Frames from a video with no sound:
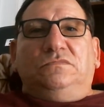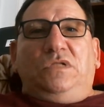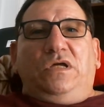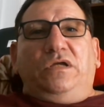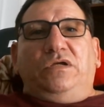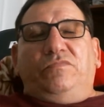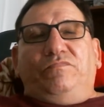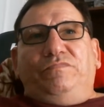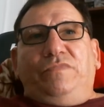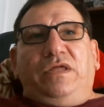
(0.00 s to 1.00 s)

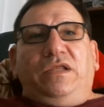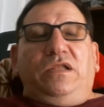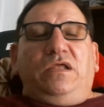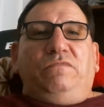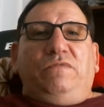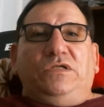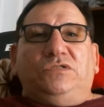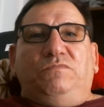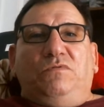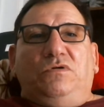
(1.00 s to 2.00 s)
And then
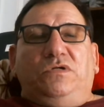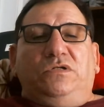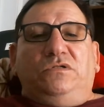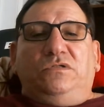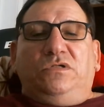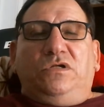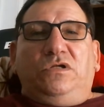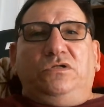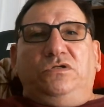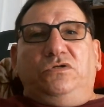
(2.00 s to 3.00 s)
Facebook and
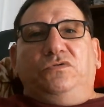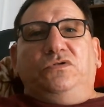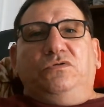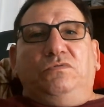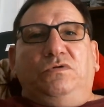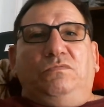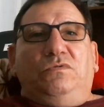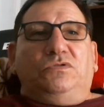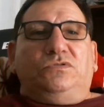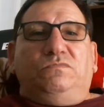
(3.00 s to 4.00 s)
YouTube are the
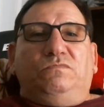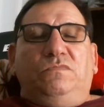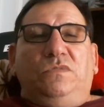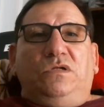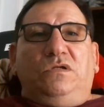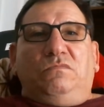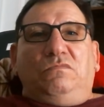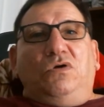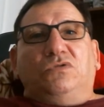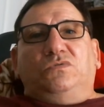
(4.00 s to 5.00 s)

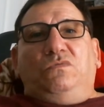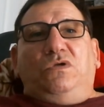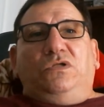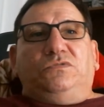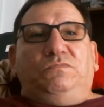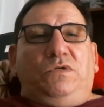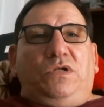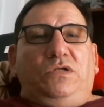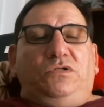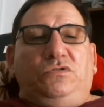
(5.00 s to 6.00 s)
most ones, but
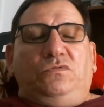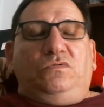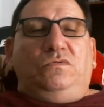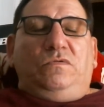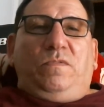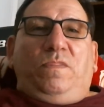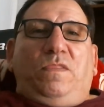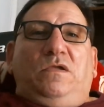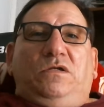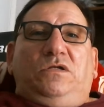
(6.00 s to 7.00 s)
I do
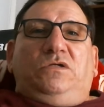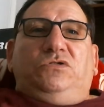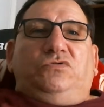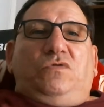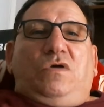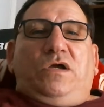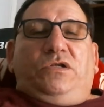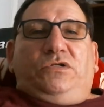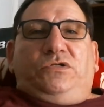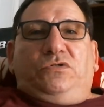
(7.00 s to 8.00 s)
try
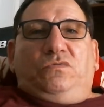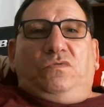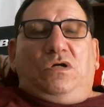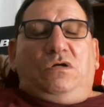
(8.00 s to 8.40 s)
to do